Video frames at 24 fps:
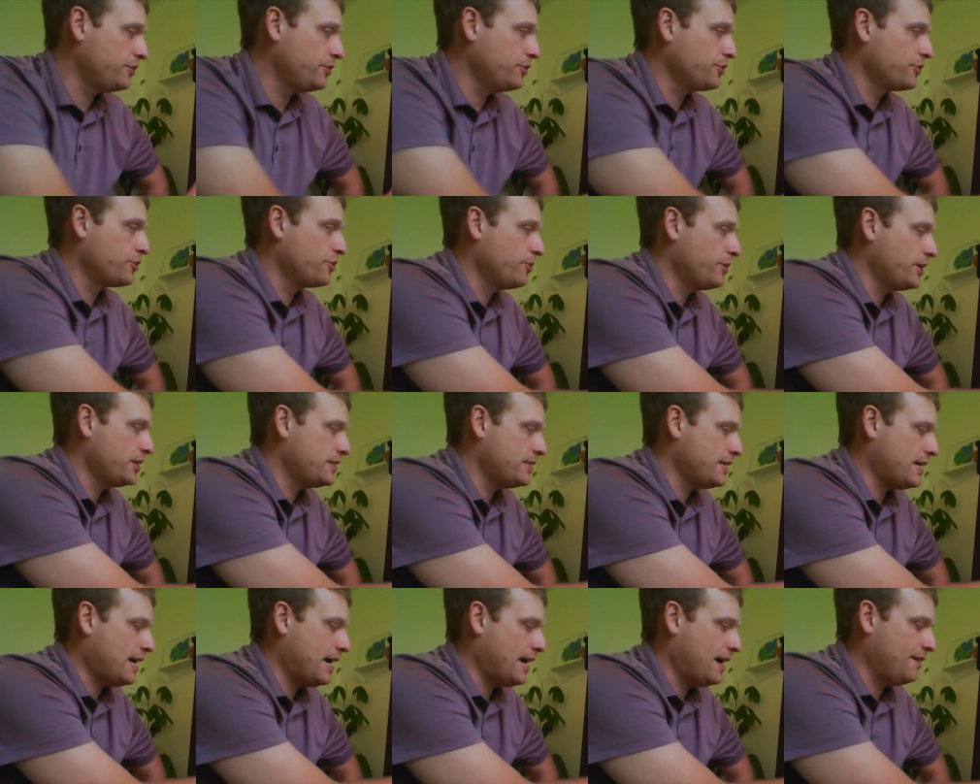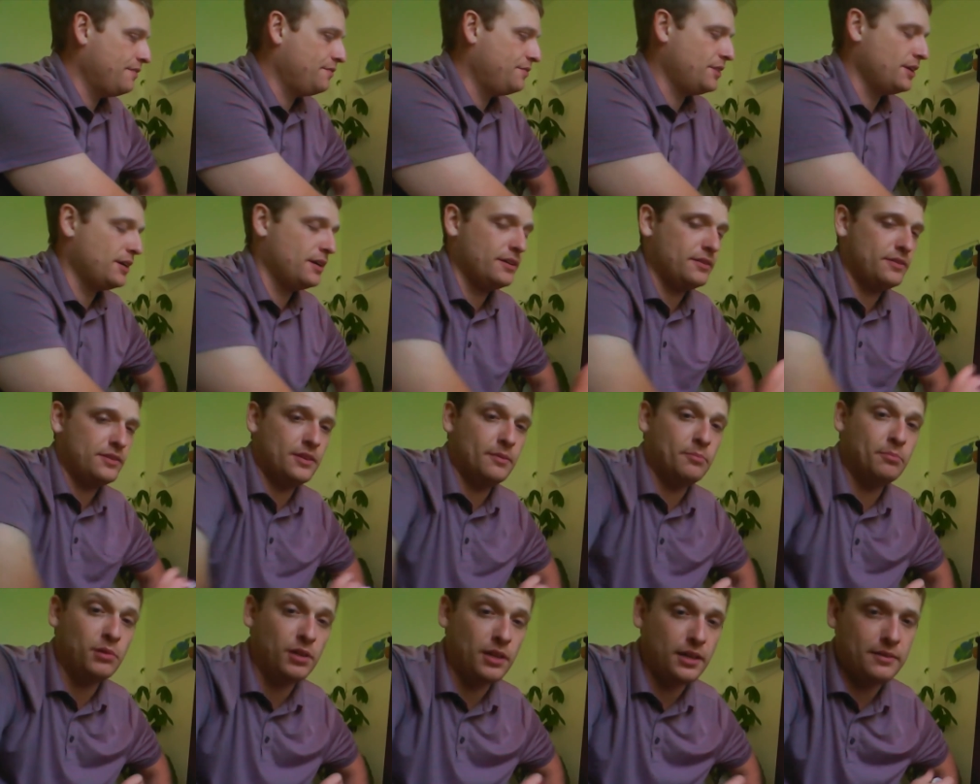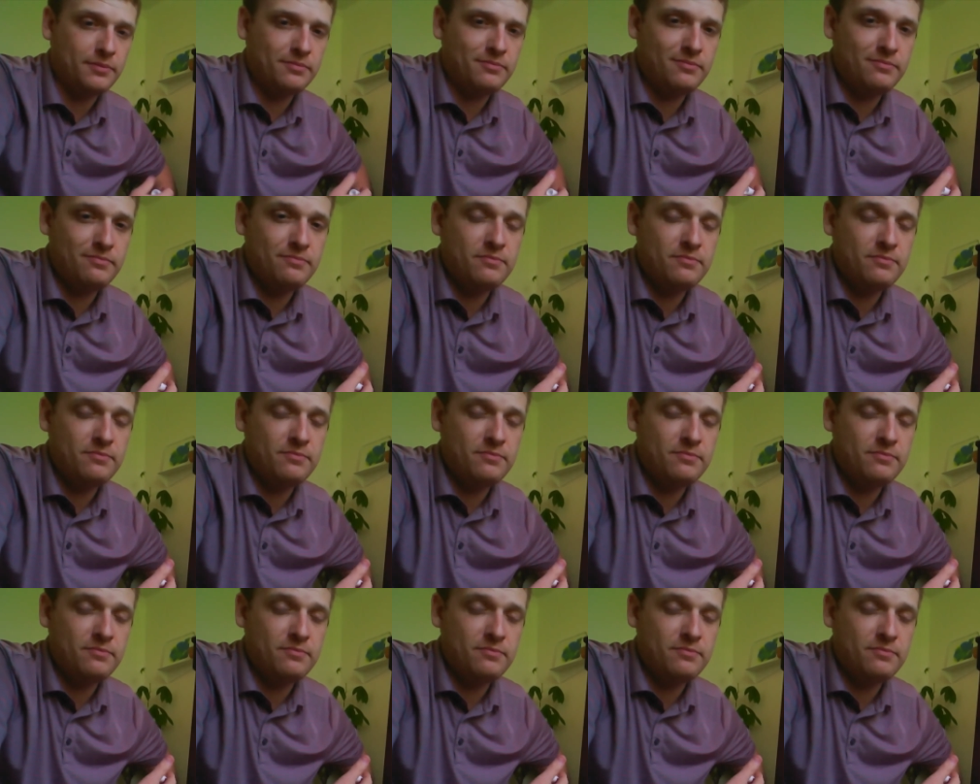you're going to have the blood.